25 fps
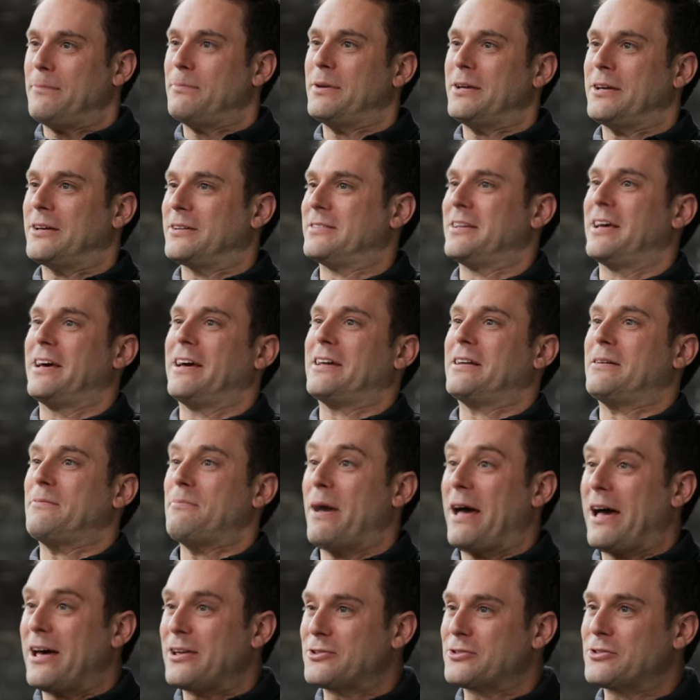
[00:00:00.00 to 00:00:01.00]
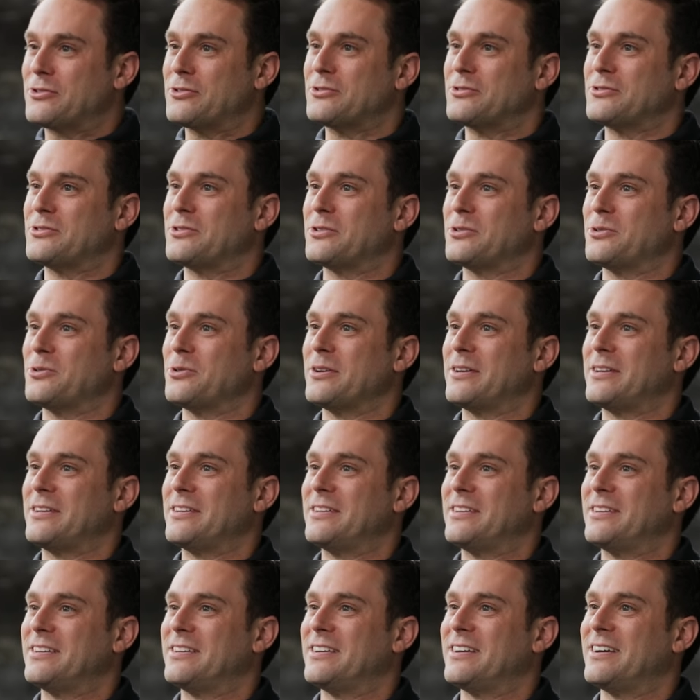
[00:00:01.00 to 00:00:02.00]
because I had a master's
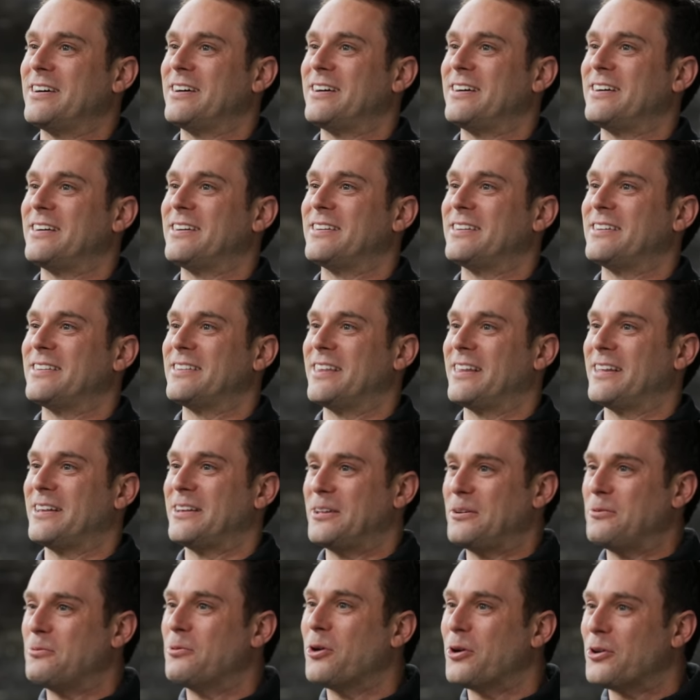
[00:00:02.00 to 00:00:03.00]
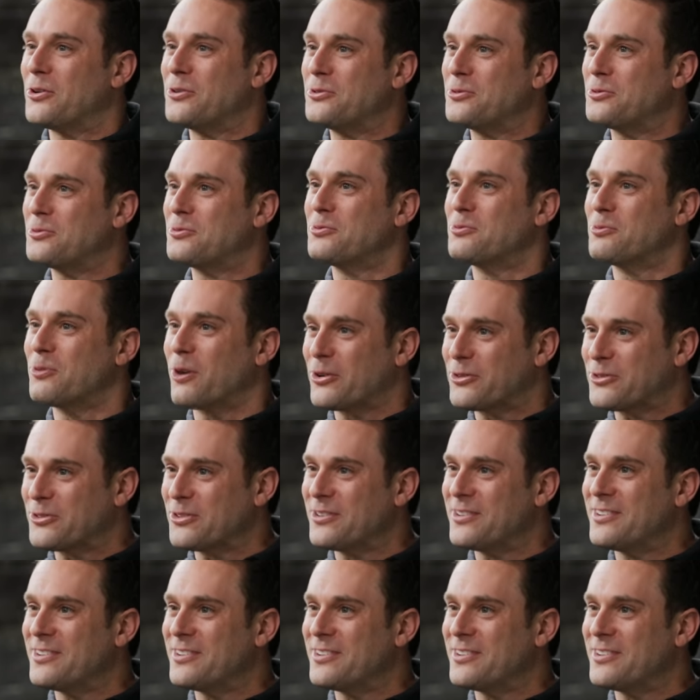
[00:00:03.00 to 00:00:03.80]
degree than he was Russell.